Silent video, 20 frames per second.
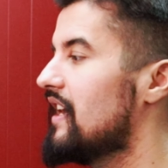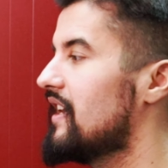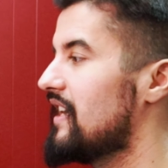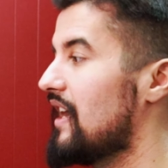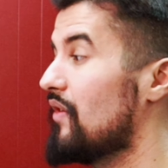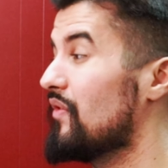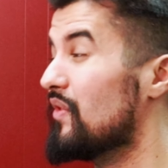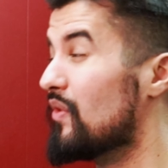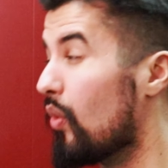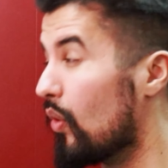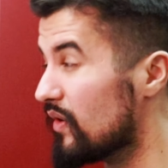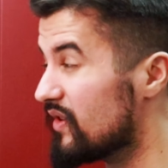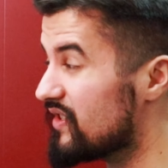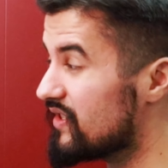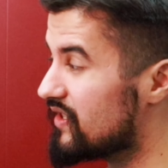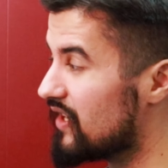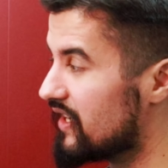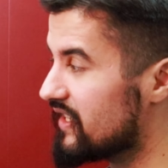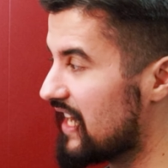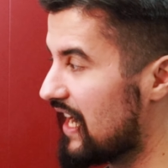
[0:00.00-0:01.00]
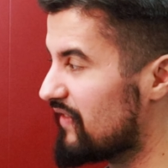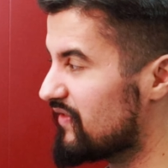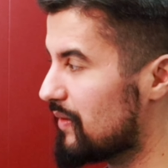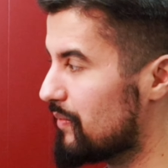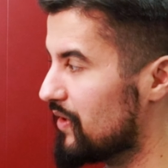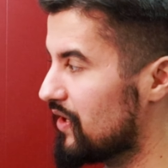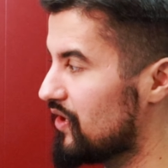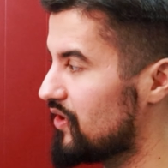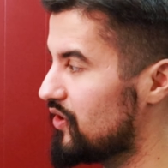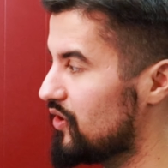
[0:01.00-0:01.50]
Now, of course, this does have
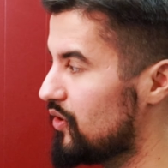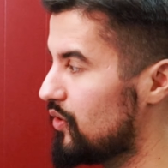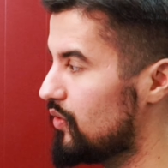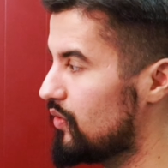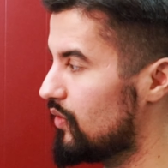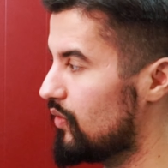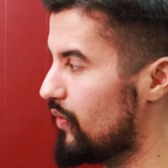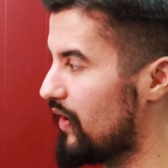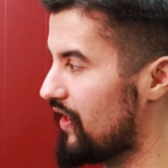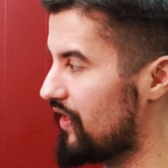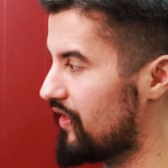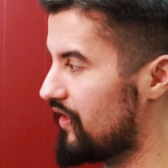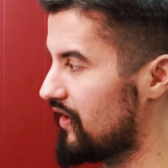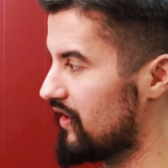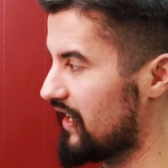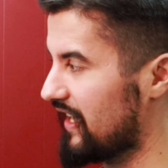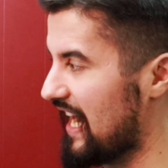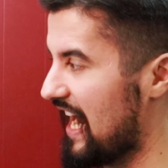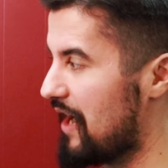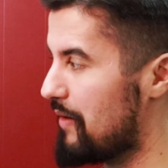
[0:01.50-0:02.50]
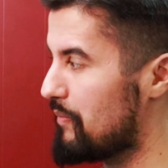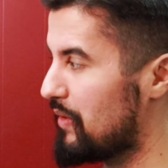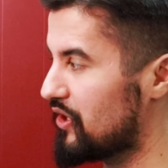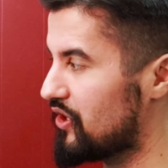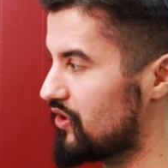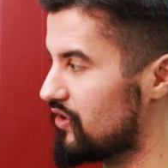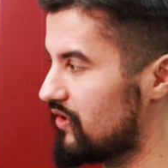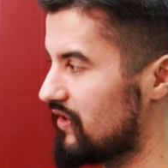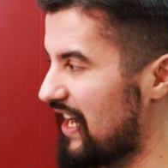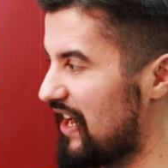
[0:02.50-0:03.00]
something to do with like how
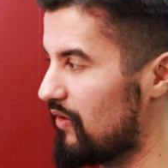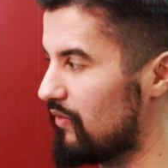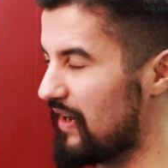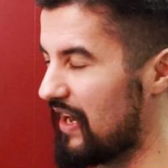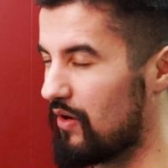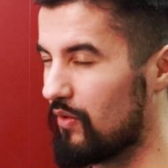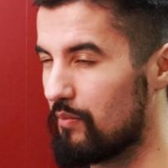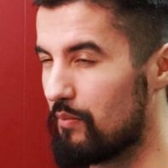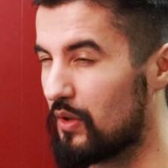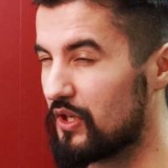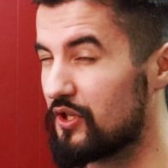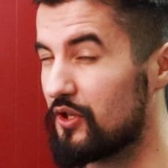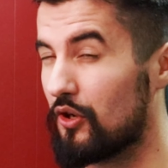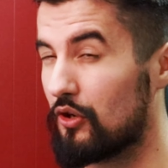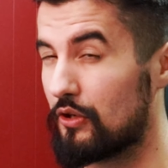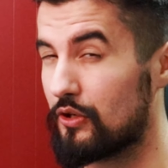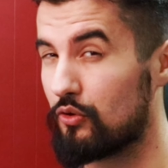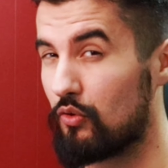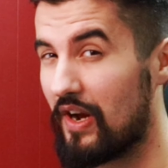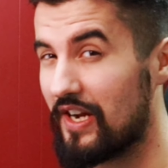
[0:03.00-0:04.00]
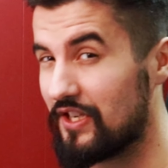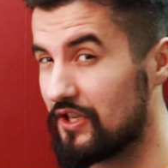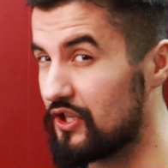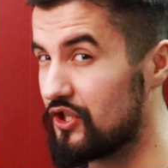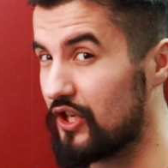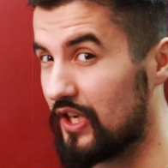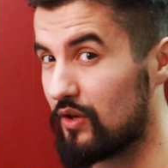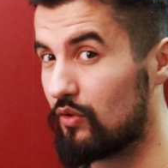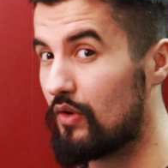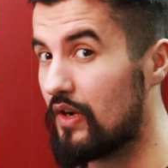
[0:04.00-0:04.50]
much you're trying to
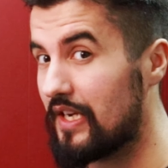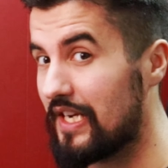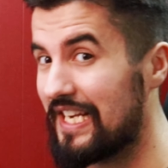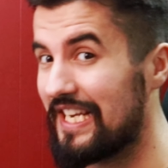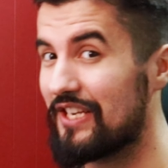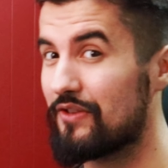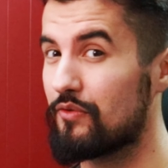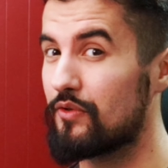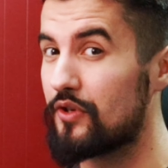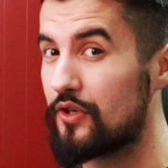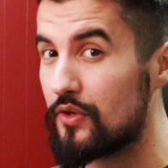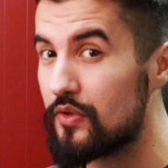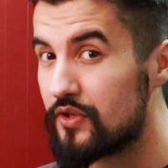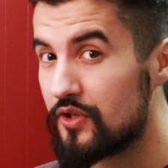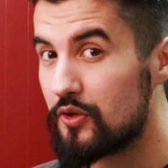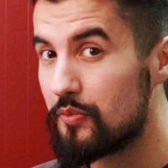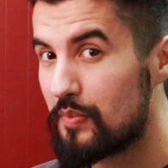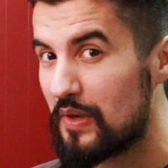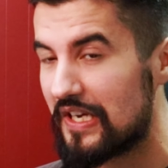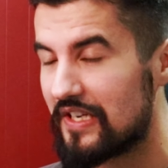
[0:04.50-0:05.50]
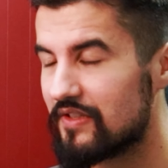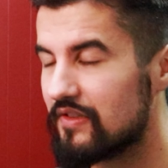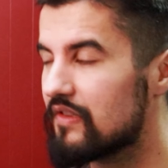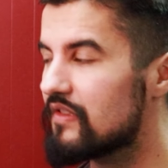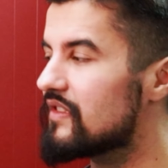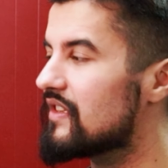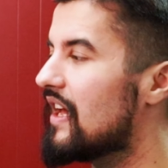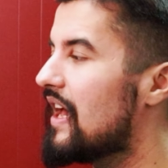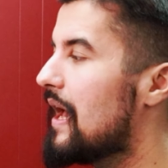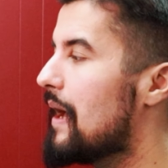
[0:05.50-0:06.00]
generate and introduce new
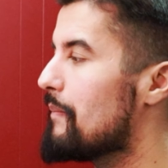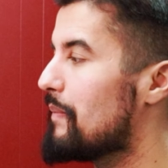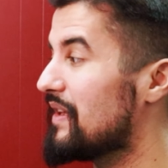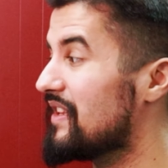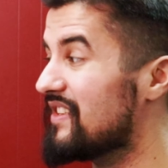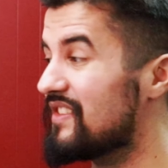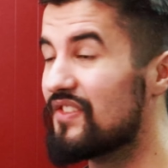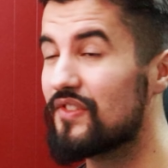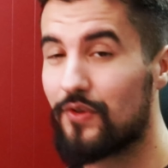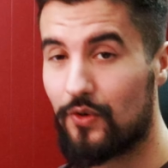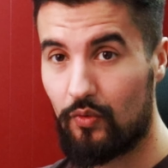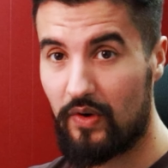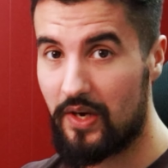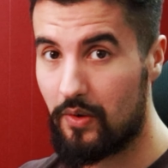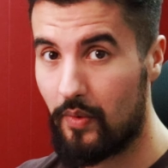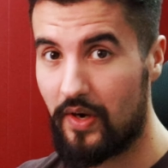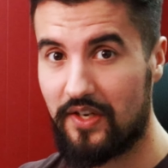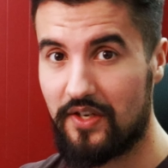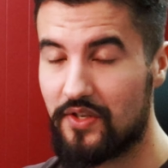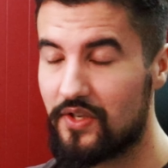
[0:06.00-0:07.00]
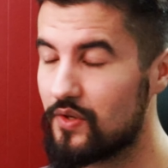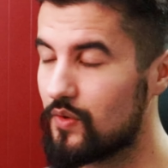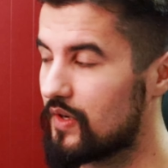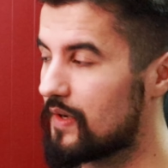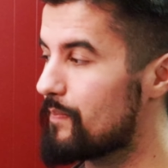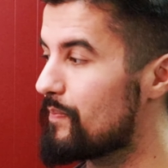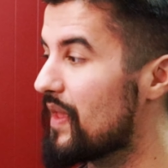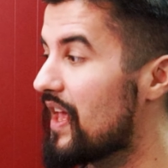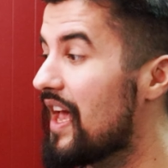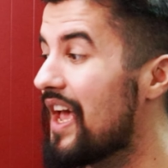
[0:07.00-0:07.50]
pixels, but this is a great way to do
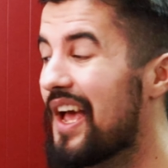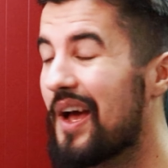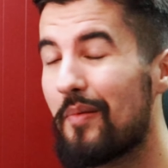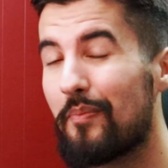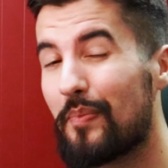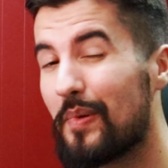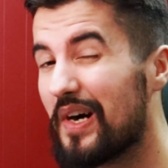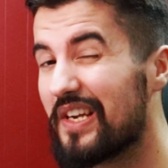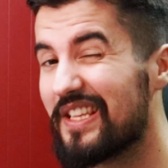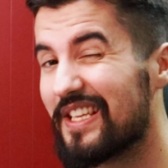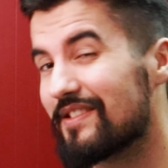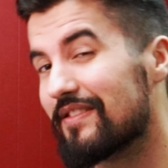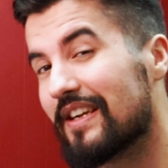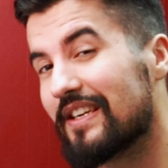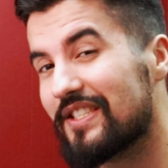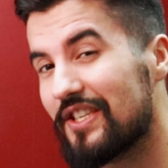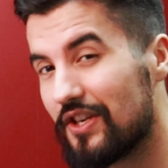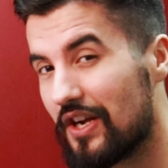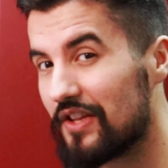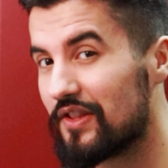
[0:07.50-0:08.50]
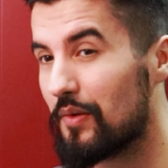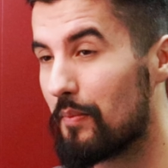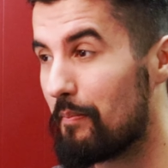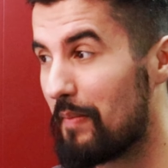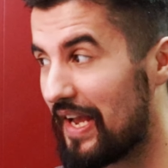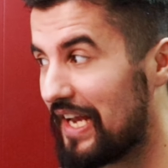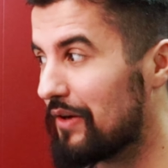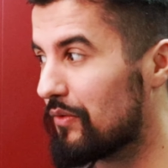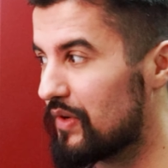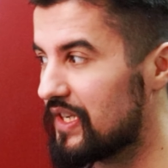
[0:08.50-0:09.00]
it. But that's actually not the
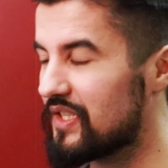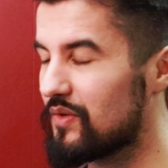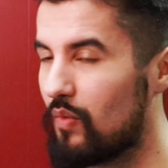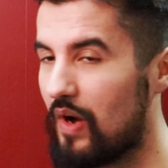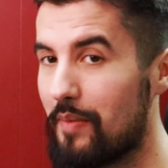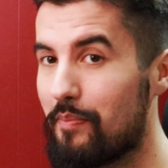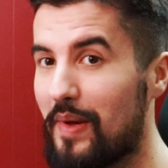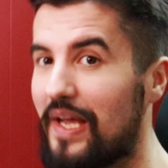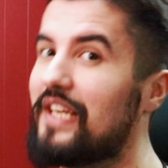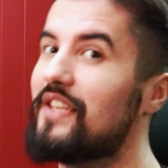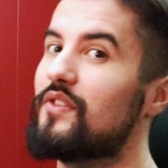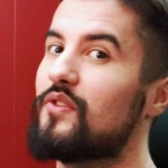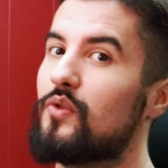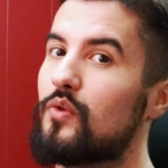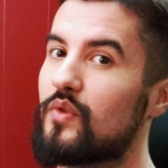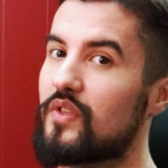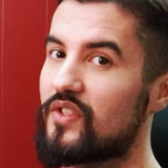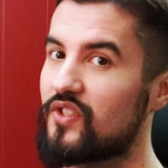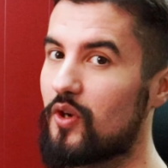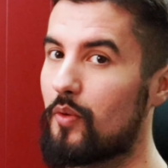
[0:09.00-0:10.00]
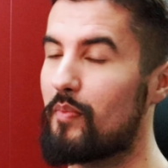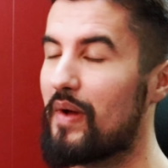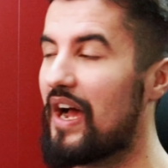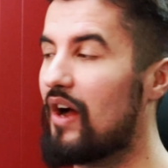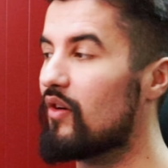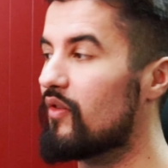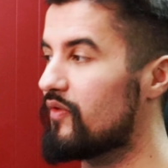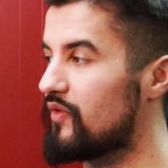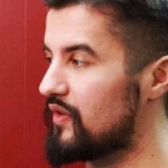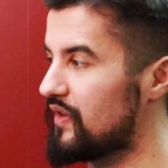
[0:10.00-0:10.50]
main reason why Paint tool is so
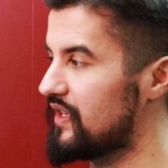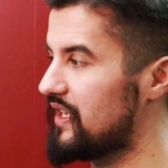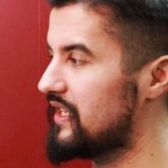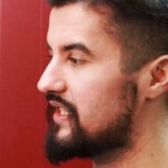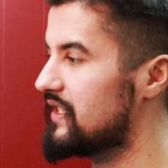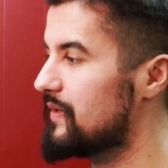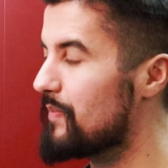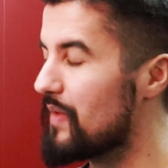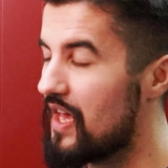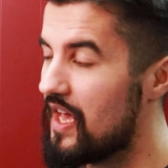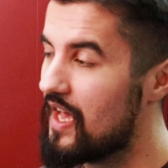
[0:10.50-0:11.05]
powerful in this.